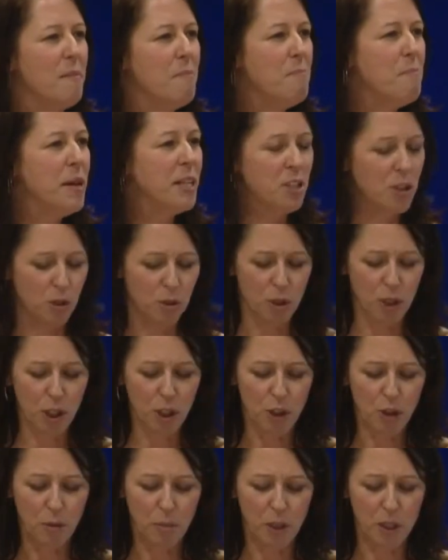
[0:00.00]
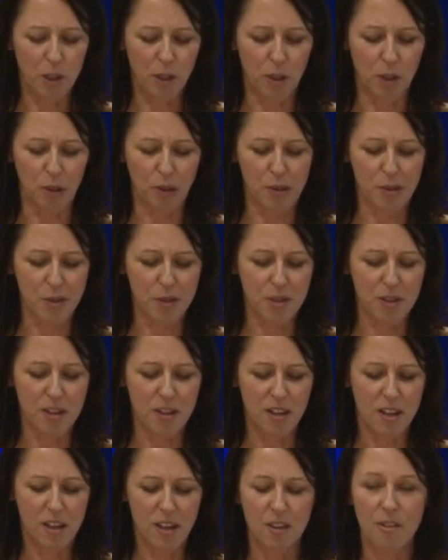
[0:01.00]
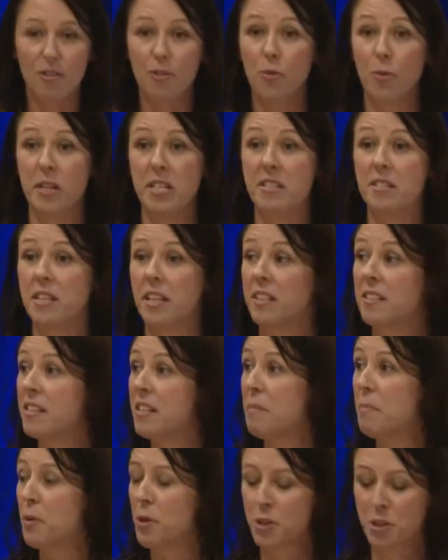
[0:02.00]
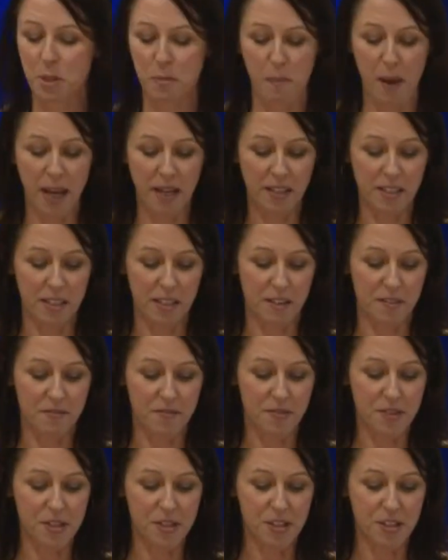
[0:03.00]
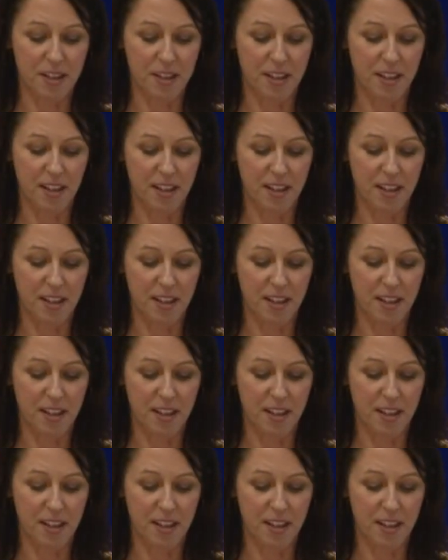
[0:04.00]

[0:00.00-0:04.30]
mental cubicles, 360 perspectives,